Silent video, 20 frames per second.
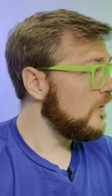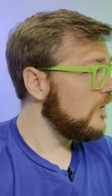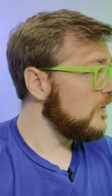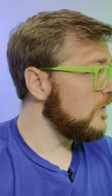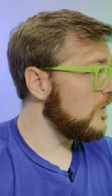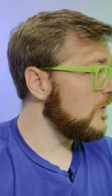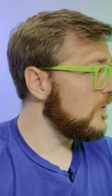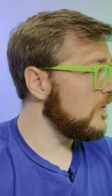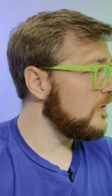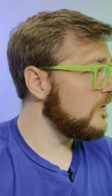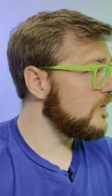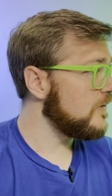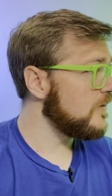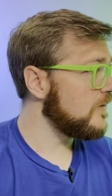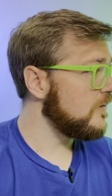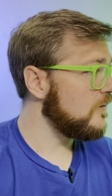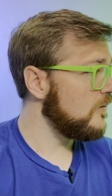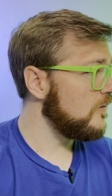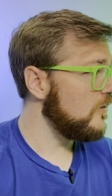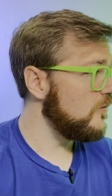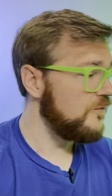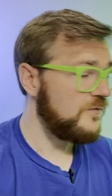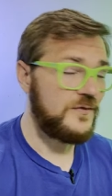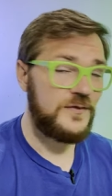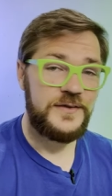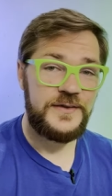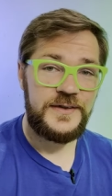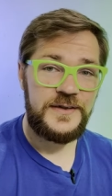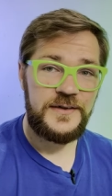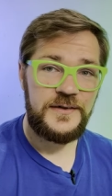And
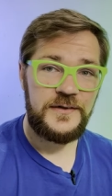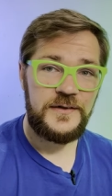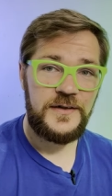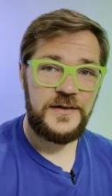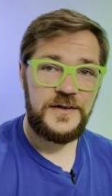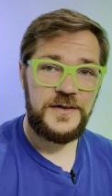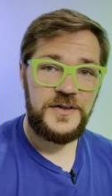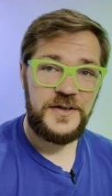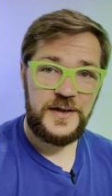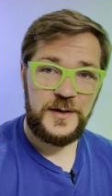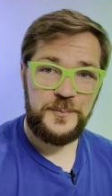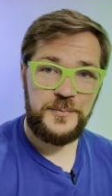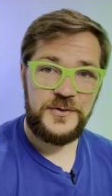hopefully you get a